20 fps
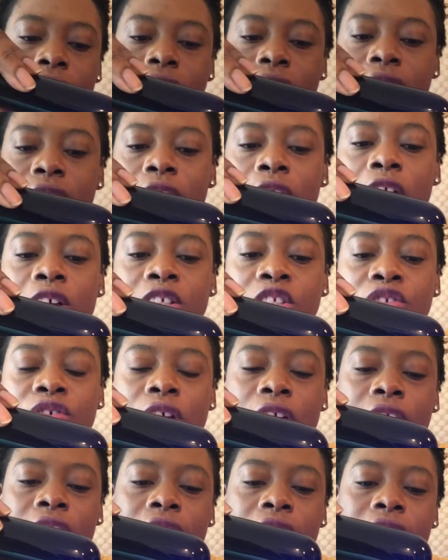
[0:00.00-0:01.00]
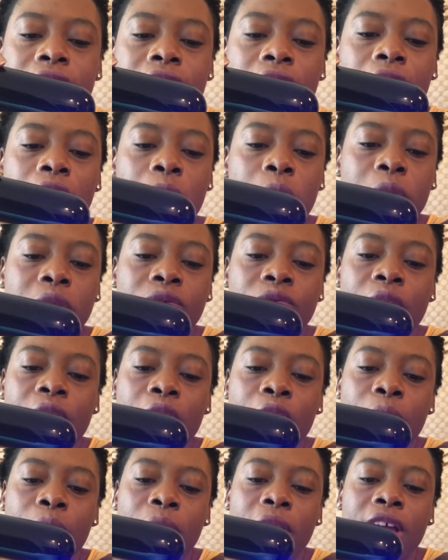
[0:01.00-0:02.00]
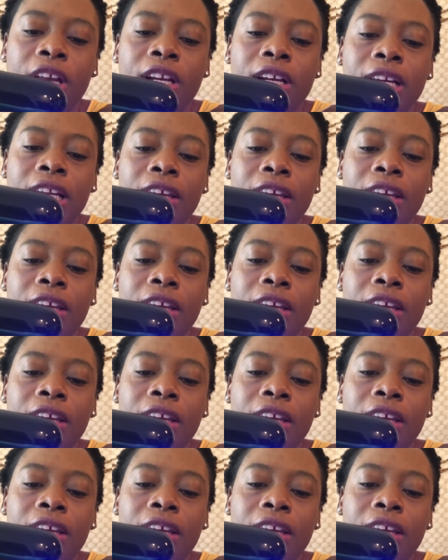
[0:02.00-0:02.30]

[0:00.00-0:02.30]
See how strong it is? I wouldn't recommend